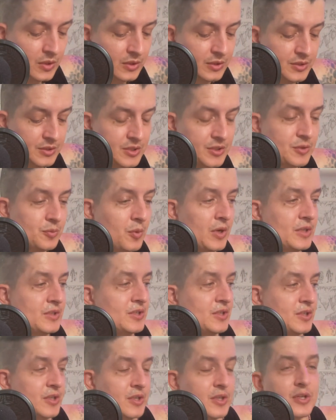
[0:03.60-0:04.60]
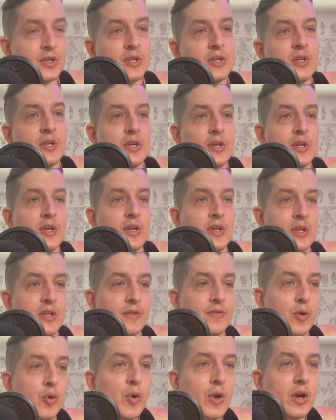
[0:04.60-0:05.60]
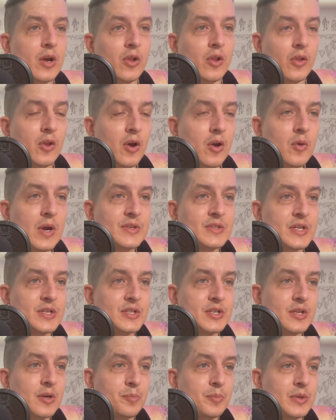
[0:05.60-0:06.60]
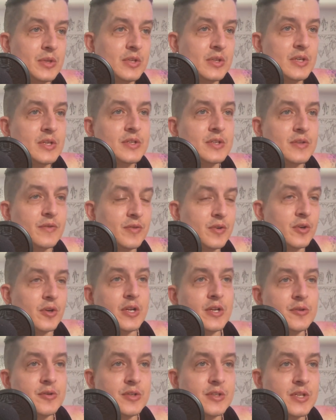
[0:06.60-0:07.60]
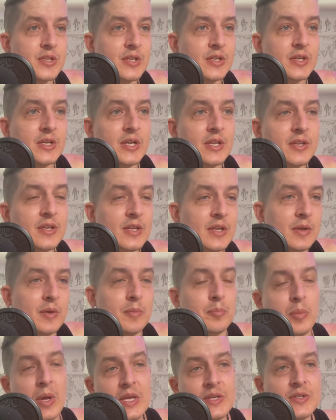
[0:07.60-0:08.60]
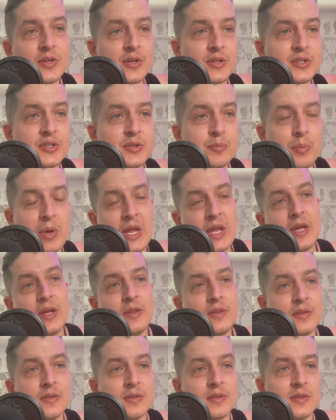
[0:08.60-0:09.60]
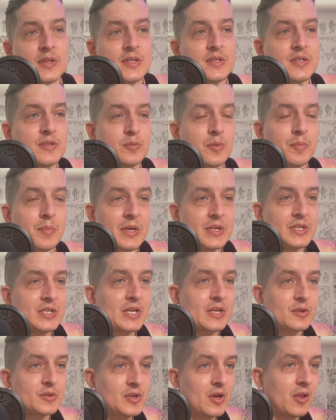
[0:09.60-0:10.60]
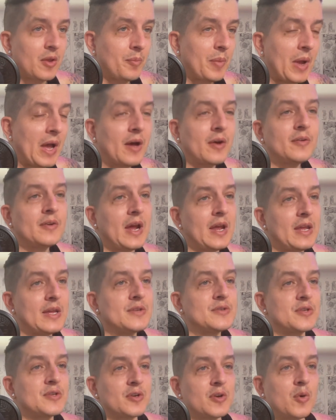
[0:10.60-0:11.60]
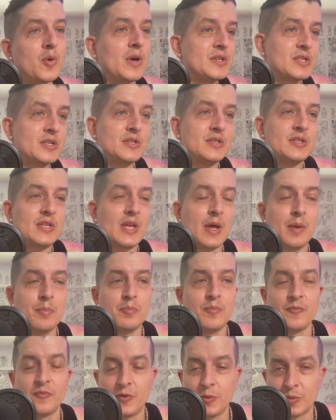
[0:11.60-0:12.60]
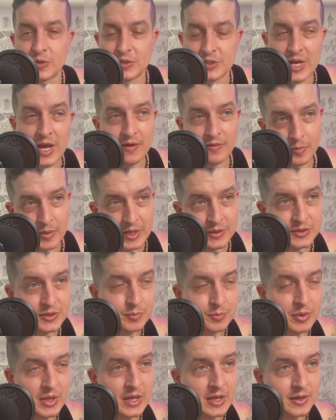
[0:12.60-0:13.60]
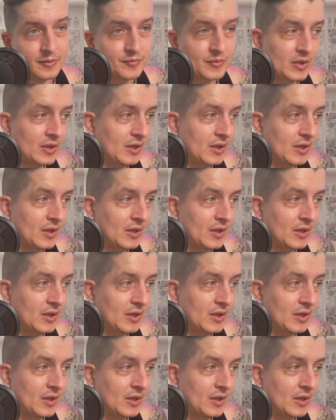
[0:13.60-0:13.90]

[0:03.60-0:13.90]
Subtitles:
Just wanted to give a quick hello as I jump into this. If you're interested in anything based on Japan, this is what my channel is all about. I answer questions that viewers have about Japan.